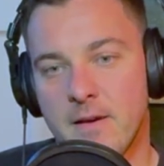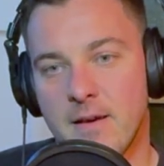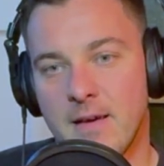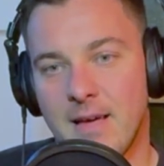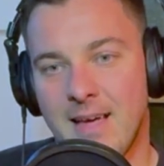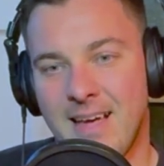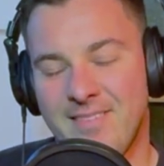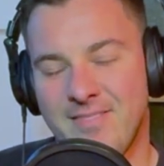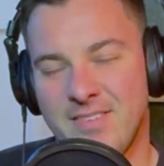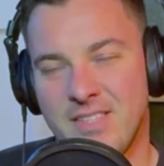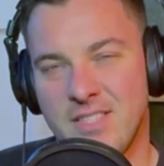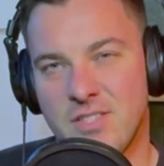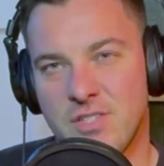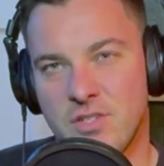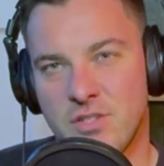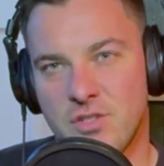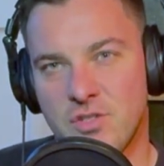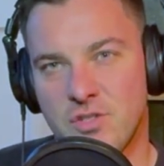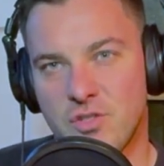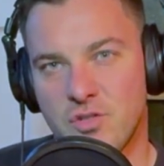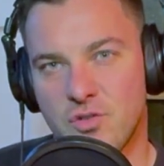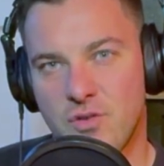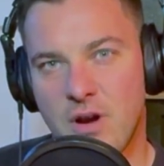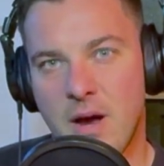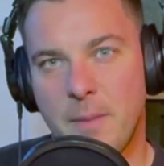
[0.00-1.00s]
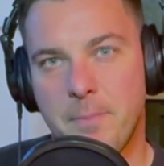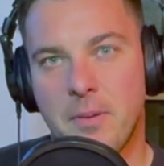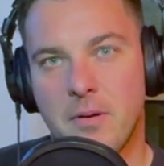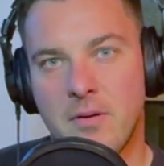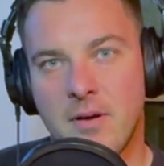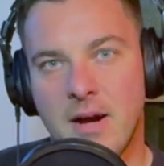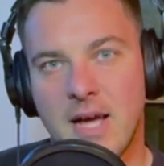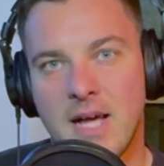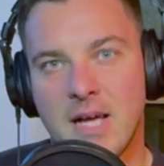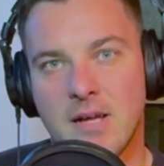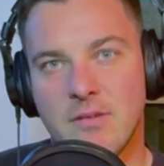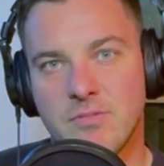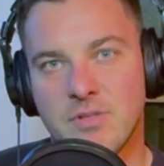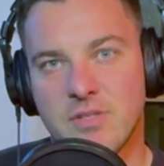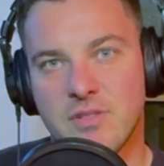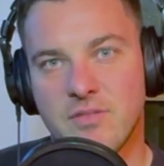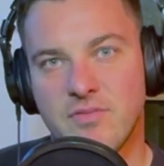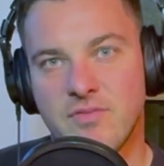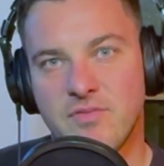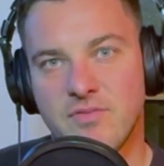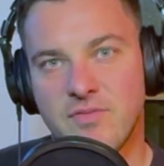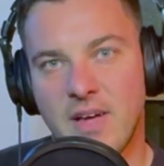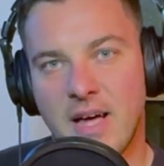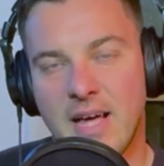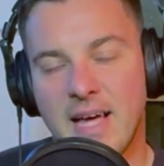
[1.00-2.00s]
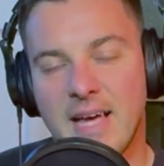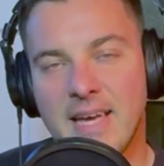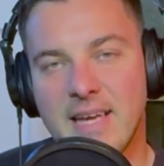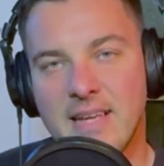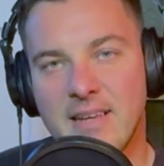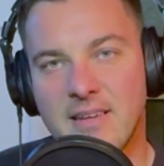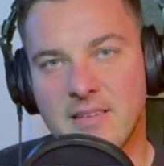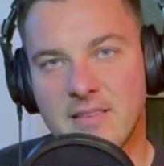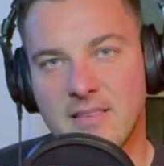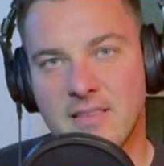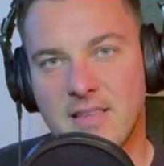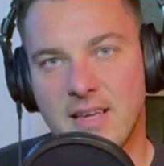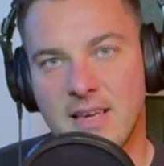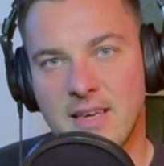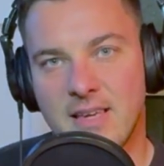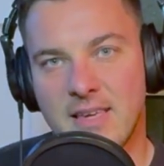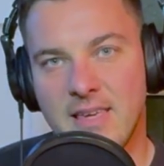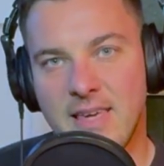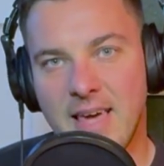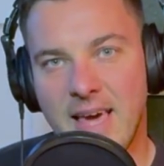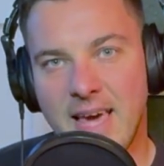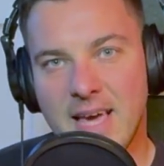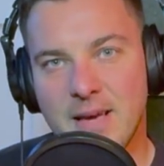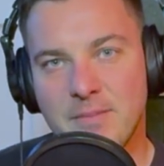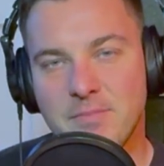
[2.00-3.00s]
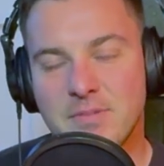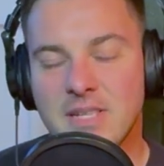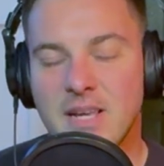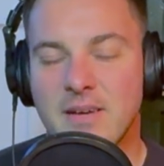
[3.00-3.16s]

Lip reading: having to scrap around to find their games.